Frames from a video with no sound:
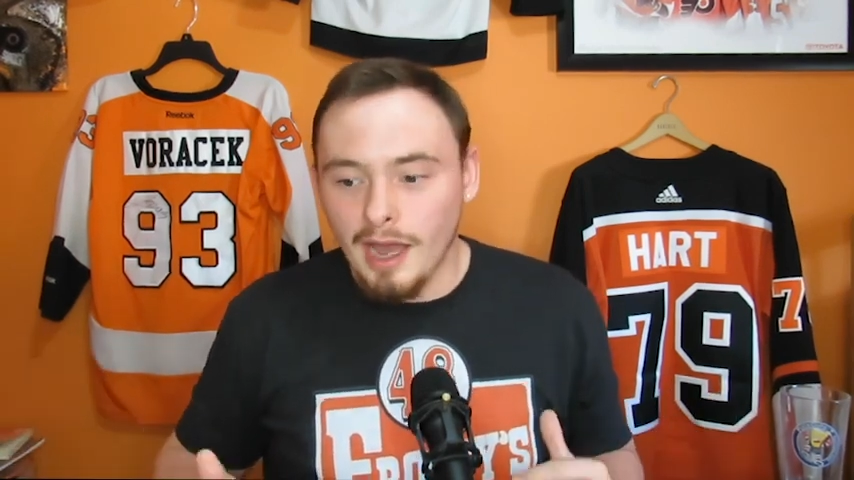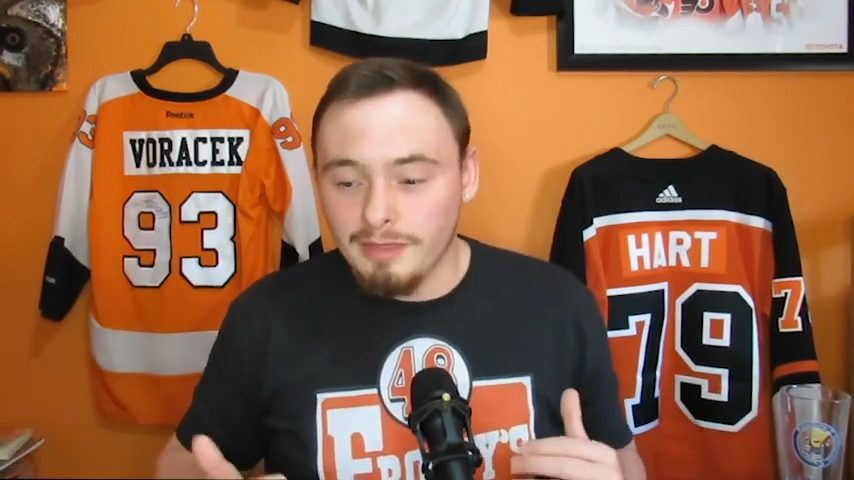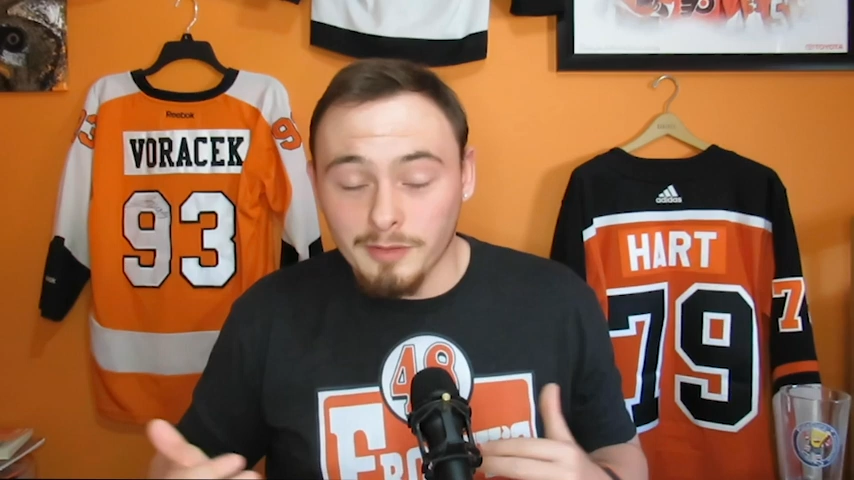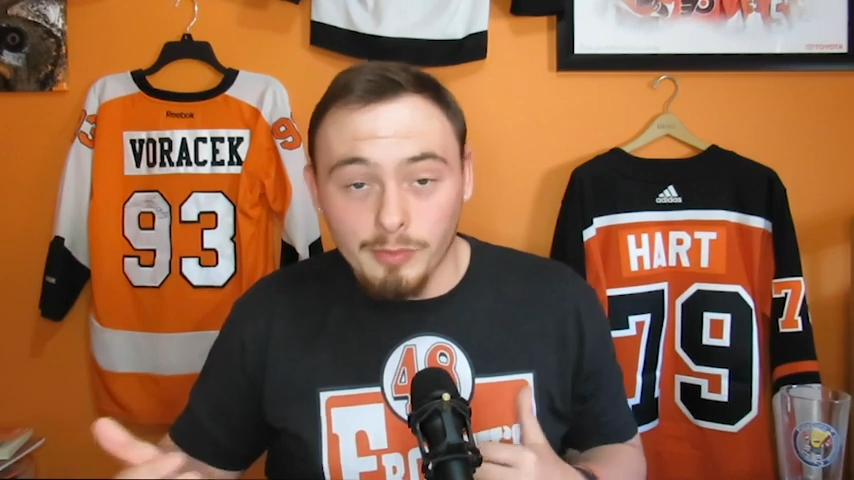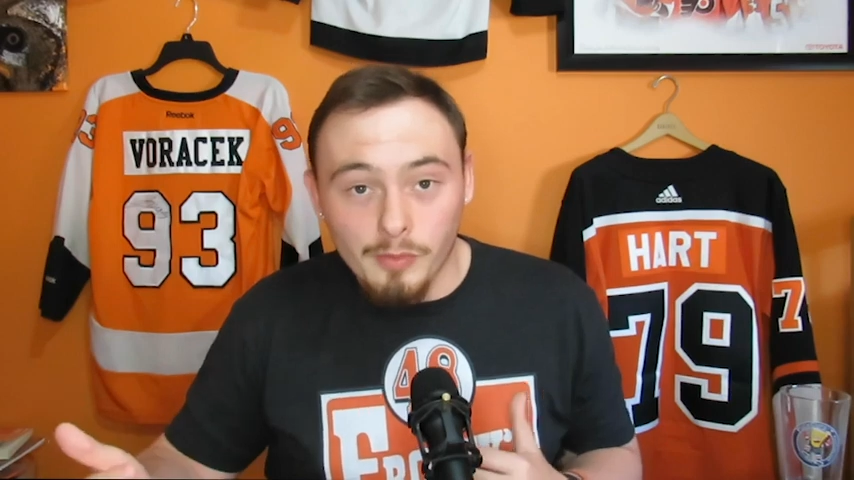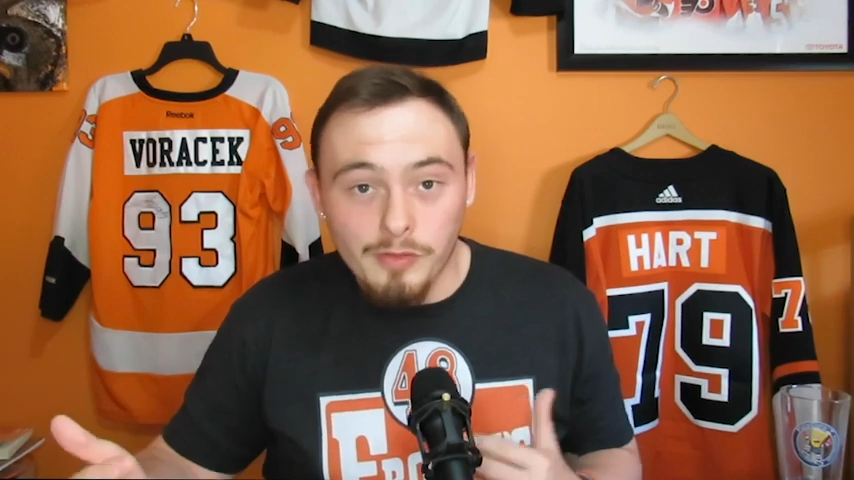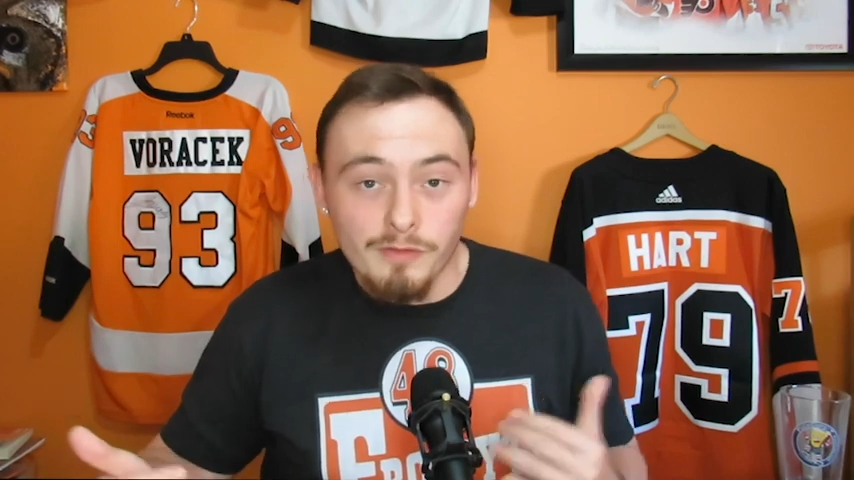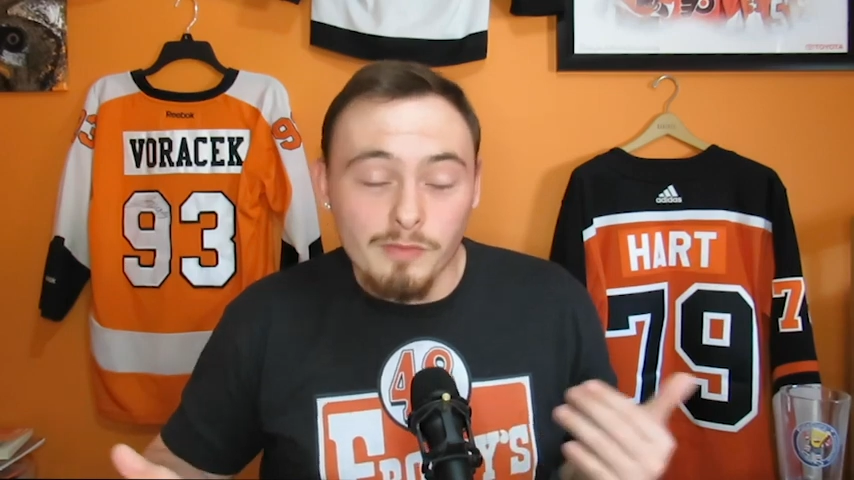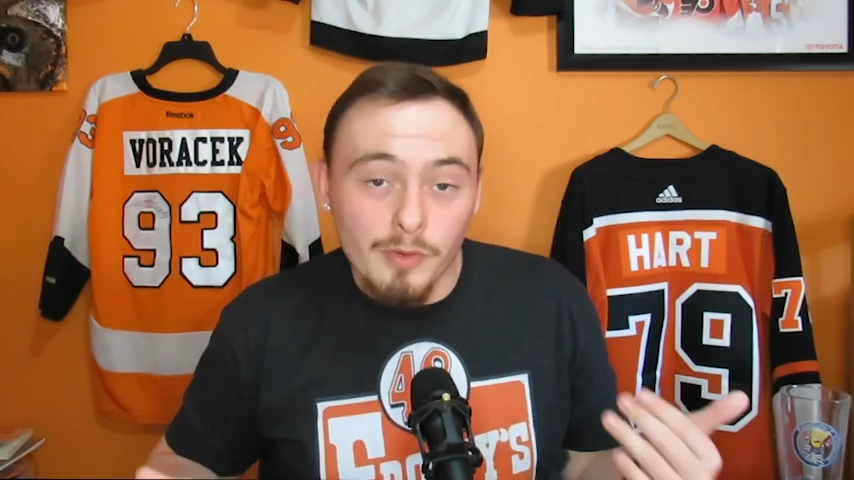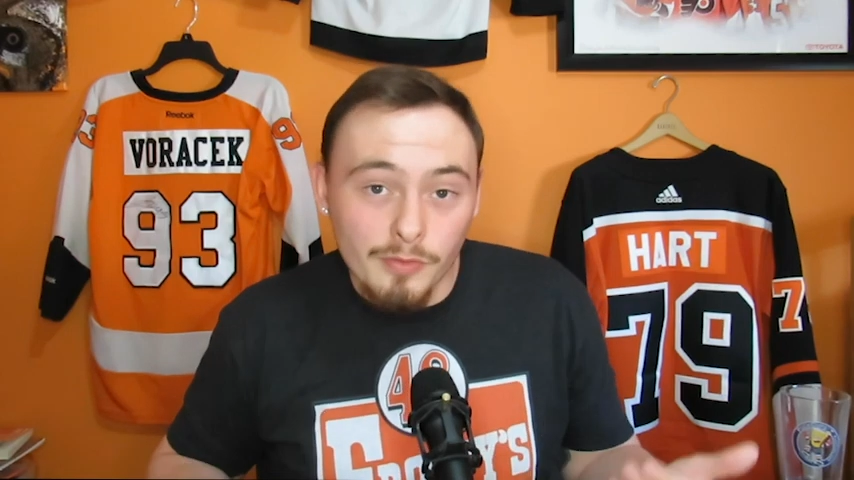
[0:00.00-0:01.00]
I think both
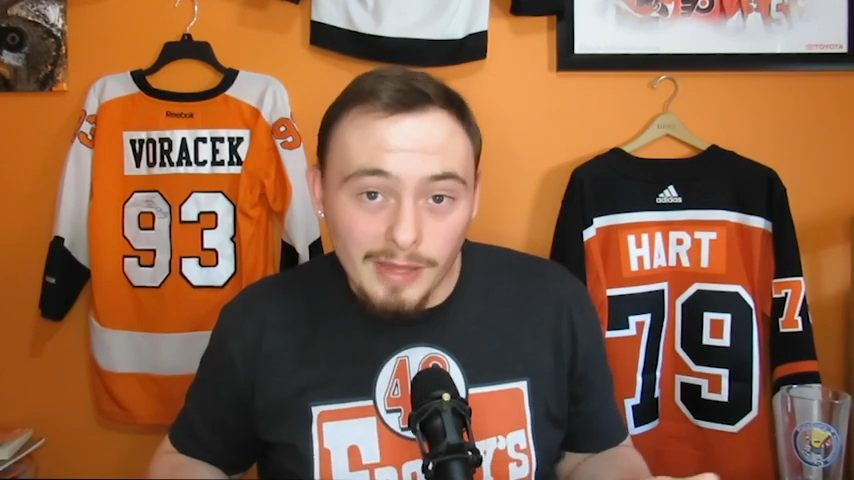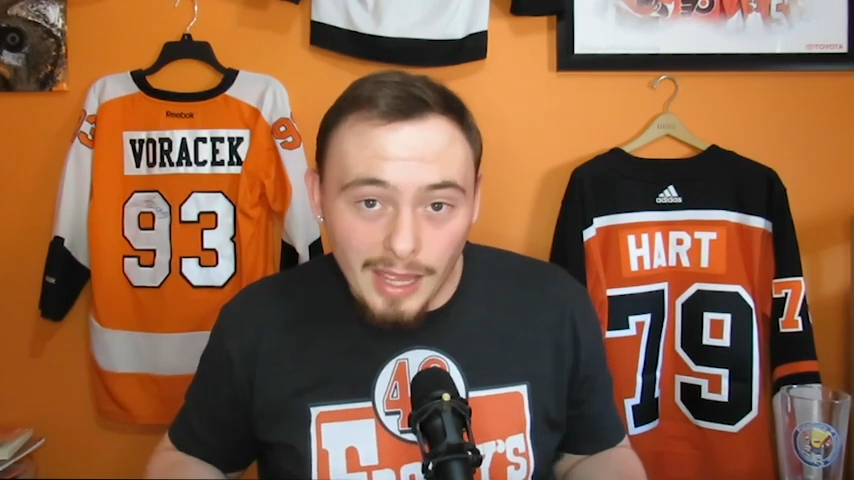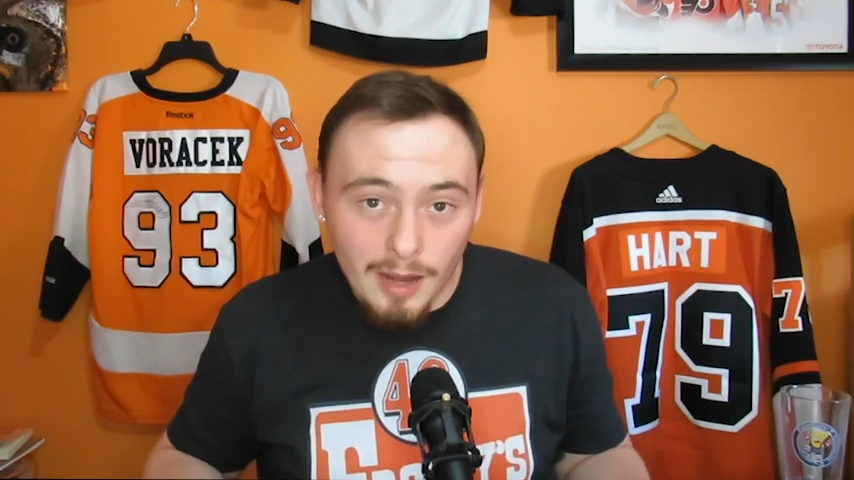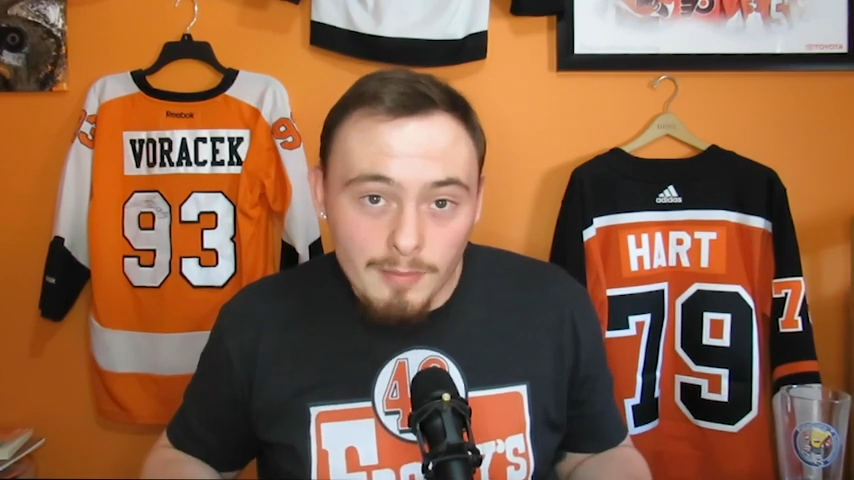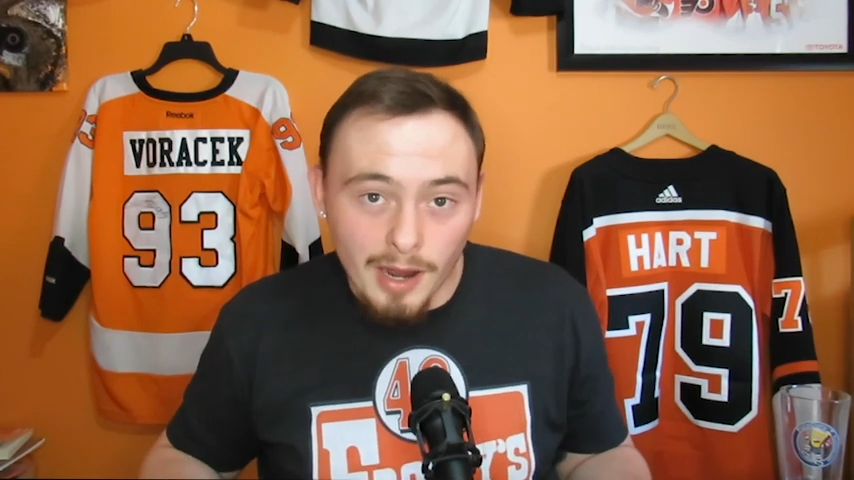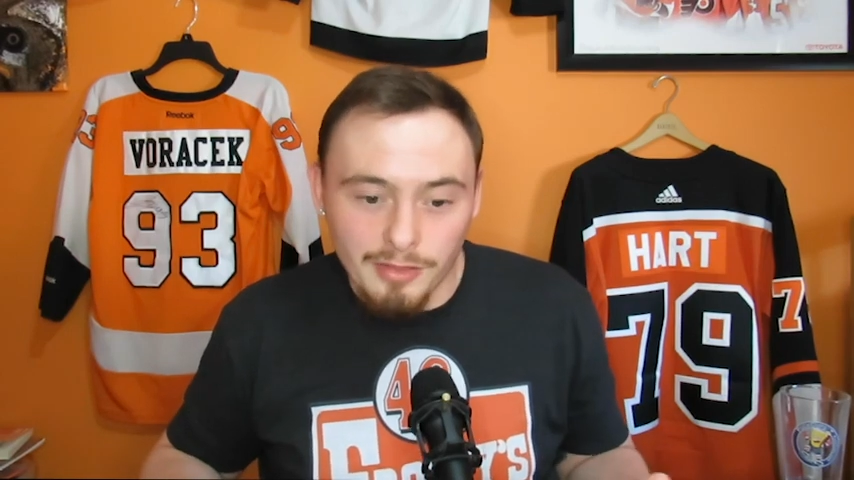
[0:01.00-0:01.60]
of them know the game.